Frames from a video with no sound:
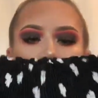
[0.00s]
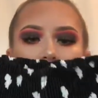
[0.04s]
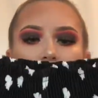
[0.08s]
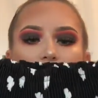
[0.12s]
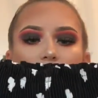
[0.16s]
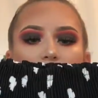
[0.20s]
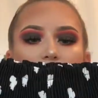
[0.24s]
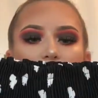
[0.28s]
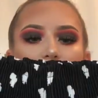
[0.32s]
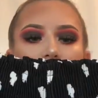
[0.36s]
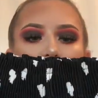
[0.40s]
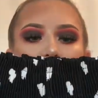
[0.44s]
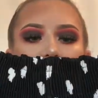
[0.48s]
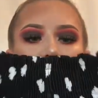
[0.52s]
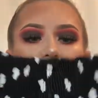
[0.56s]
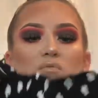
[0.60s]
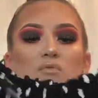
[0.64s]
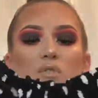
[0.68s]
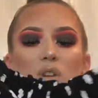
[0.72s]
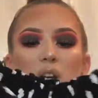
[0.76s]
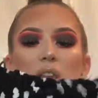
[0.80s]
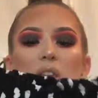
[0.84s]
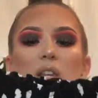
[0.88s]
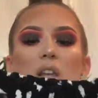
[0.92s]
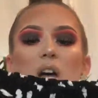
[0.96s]
and they're
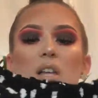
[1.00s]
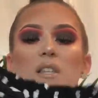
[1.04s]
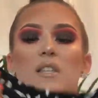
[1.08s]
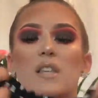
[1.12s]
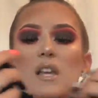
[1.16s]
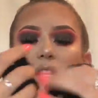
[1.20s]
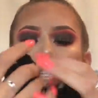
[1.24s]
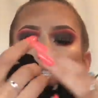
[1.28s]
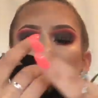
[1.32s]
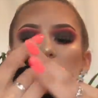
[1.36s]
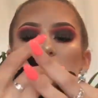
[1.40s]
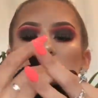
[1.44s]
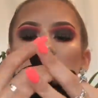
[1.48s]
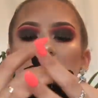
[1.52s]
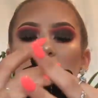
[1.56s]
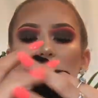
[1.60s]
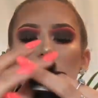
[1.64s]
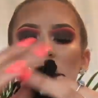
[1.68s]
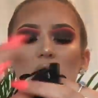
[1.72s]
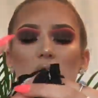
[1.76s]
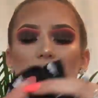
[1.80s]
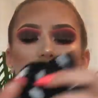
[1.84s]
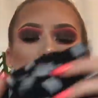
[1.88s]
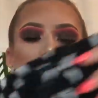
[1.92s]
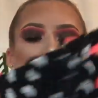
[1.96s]
really nice. I
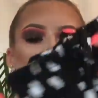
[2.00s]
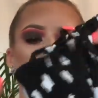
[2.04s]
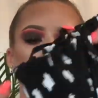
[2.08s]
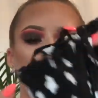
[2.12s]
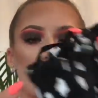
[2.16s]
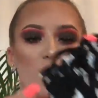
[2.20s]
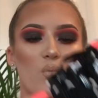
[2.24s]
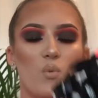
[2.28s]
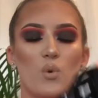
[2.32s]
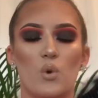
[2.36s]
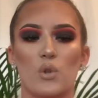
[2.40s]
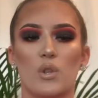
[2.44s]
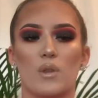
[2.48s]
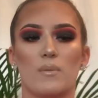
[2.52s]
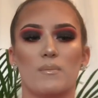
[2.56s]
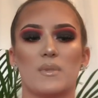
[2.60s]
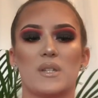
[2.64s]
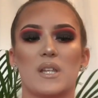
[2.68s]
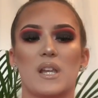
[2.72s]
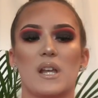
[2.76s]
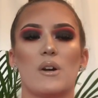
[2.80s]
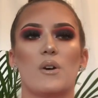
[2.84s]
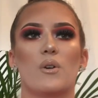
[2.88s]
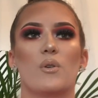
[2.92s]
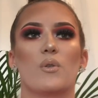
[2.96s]
haven't actually worn them
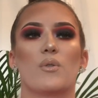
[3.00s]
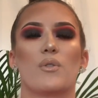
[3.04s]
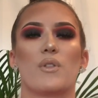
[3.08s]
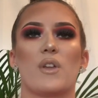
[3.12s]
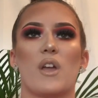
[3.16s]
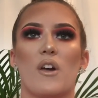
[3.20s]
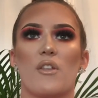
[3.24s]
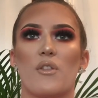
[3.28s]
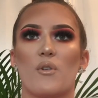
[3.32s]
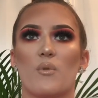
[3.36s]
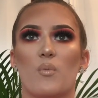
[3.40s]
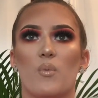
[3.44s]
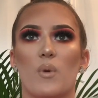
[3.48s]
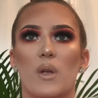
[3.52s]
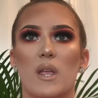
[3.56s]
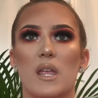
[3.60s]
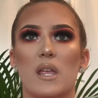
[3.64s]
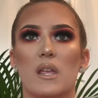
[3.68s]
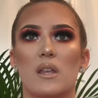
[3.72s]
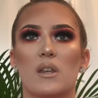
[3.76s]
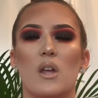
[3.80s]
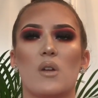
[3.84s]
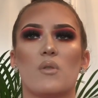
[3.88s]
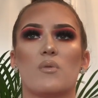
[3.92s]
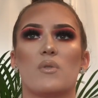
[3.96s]
till the
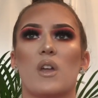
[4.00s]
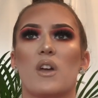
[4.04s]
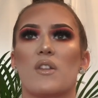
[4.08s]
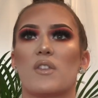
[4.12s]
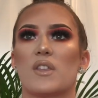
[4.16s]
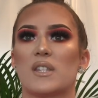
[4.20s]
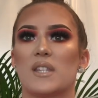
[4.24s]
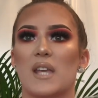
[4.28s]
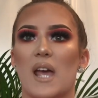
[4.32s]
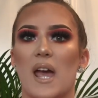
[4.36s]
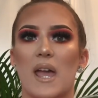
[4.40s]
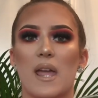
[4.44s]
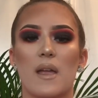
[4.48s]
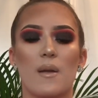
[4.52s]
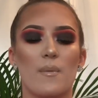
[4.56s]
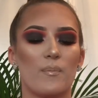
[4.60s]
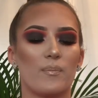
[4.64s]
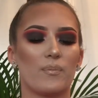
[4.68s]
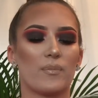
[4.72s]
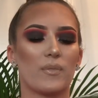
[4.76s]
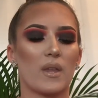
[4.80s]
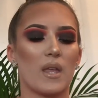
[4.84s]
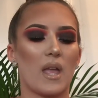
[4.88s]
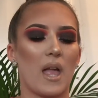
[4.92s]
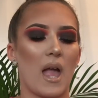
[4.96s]
other day,
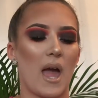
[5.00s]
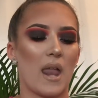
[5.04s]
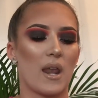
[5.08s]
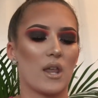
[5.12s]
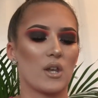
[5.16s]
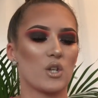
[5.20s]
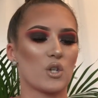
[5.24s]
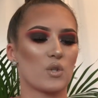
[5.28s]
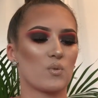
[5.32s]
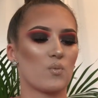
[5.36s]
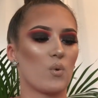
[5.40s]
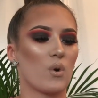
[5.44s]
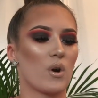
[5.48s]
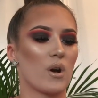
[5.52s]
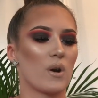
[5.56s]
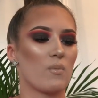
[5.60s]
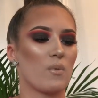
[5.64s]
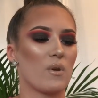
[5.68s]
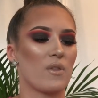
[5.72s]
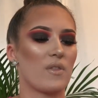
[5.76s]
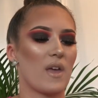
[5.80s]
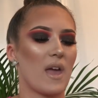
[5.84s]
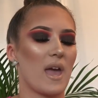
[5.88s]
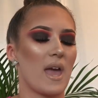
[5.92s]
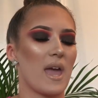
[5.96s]
and I just wore it
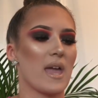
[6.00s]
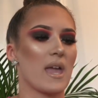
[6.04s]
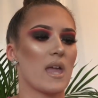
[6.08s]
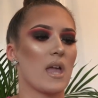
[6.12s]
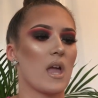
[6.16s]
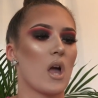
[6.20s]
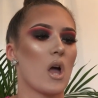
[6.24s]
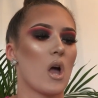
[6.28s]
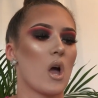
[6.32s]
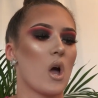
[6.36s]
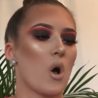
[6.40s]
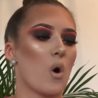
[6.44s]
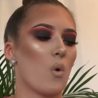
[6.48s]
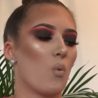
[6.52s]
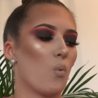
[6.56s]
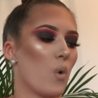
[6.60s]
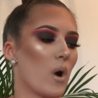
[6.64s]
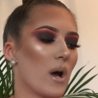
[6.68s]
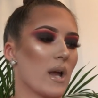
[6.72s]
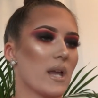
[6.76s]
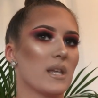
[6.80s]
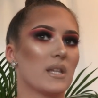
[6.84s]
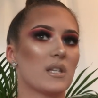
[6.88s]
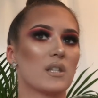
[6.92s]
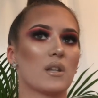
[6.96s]
with a
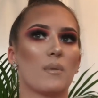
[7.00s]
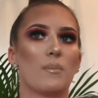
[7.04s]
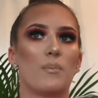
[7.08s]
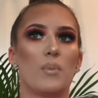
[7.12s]
white